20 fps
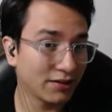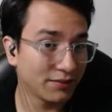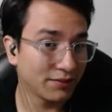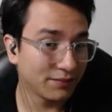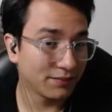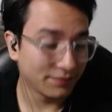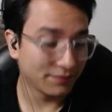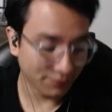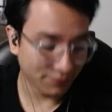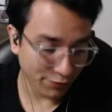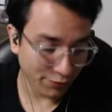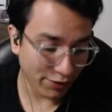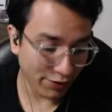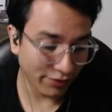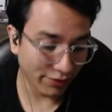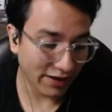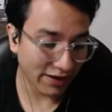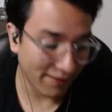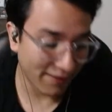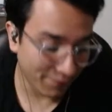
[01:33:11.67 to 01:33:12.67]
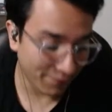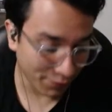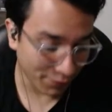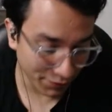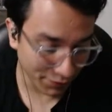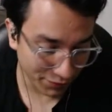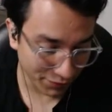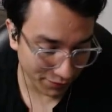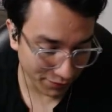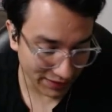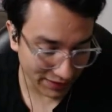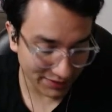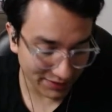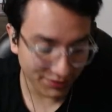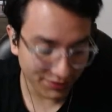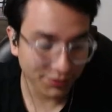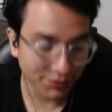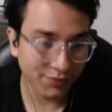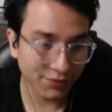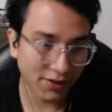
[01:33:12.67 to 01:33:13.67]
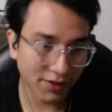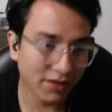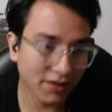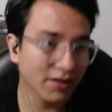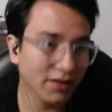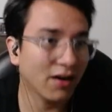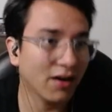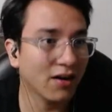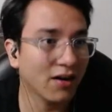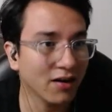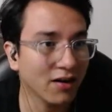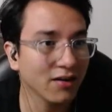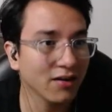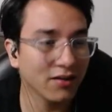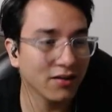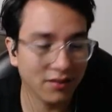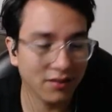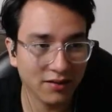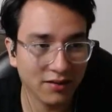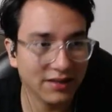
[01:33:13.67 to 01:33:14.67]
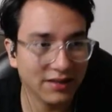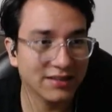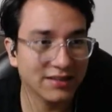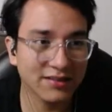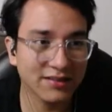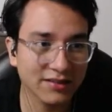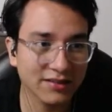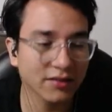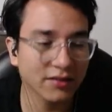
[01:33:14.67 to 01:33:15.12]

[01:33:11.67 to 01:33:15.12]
we only have 4 threads to run on, it's still